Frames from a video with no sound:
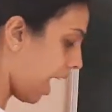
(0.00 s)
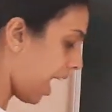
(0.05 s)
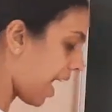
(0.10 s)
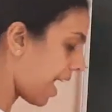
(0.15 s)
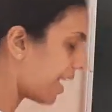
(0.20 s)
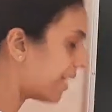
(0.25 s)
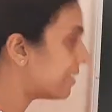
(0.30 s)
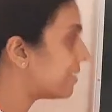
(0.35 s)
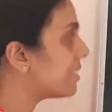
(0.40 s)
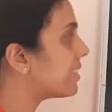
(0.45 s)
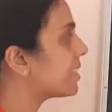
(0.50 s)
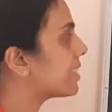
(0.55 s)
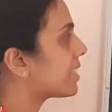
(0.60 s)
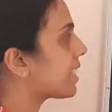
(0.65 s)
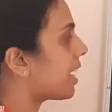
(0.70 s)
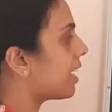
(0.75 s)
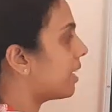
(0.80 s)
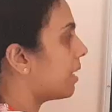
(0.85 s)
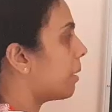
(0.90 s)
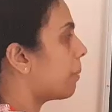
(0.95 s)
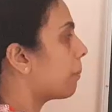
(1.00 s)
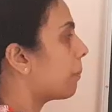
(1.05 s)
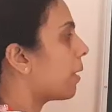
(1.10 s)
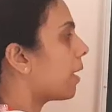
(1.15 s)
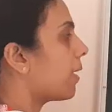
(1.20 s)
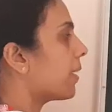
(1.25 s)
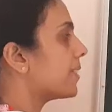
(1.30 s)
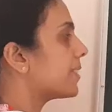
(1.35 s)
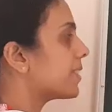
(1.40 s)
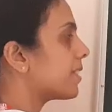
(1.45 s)
and sun,
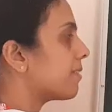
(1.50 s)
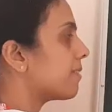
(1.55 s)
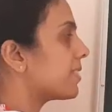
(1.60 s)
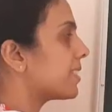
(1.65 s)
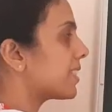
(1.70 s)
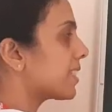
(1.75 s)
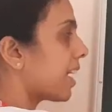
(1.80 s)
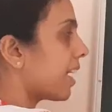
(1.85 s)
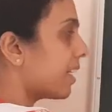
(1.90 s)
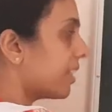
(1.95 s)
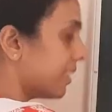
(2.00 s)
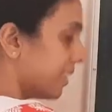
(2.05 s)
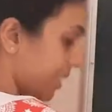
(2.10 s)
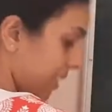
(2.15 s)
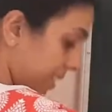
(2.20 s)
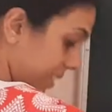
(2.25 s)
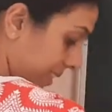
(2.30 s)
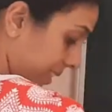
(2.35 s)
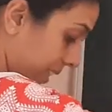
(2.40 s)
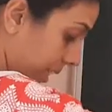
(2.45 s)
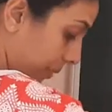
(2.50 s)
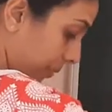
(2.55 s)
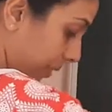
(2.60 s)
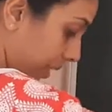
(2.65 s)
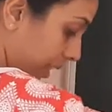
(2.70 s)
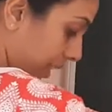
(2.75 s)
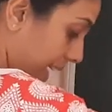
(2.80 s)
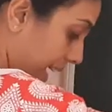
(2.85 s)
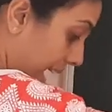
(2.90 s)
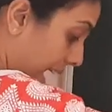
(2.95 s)
mass of sun is
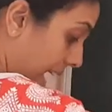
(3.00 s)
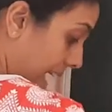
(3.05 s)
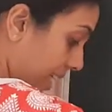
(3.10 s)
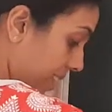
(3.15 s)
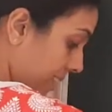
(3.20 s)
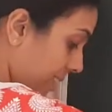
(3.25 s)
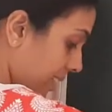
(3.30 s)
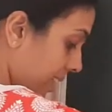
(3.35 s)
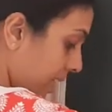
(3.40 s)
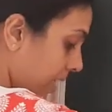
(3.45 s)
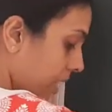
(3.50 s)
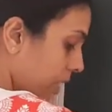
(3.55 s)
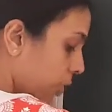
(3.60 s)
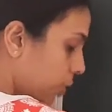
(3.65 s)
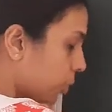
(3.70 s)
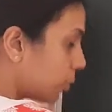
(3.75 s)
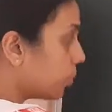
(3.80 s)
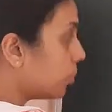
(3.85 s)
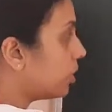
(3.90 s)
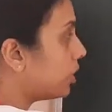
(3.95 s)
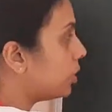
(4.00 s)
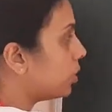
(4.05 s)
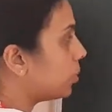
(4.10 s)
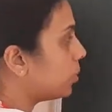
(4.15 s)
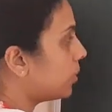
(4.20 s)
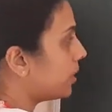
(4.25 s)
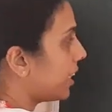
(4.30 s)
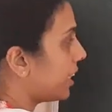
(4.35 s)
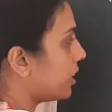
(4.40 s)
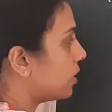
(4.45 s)
given as 2
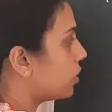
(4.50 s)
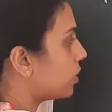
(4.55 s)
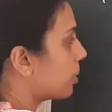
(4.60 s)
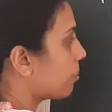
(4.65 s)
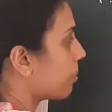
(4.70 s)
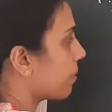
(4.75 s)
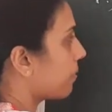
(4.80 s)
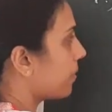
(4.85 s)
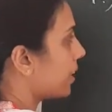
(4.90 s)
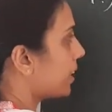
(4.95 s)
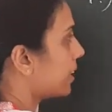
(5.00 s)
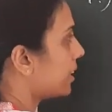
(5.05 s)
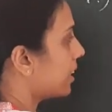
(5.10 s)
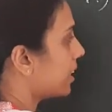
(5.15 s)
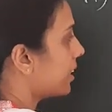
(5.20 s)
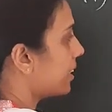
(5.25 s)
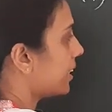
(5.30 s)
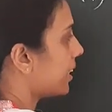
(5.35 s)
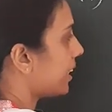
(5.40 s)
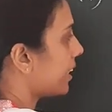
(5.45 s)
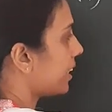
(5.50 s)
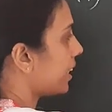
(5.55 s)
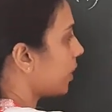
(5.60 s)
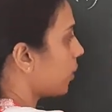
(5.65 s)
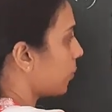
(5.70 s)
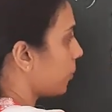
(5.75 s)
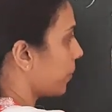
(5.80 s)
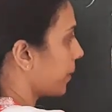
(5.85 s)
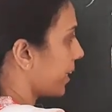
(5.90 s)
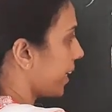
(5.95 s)
into 10 to the power 30
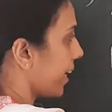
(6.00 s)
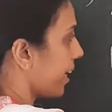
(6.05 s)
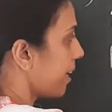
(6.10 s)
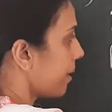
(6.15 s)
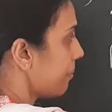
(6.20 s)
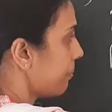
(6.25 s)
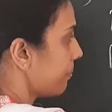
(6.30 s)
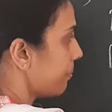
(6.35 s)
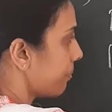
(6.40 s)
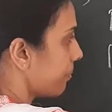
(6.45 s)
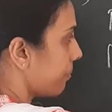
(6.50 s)
kilogram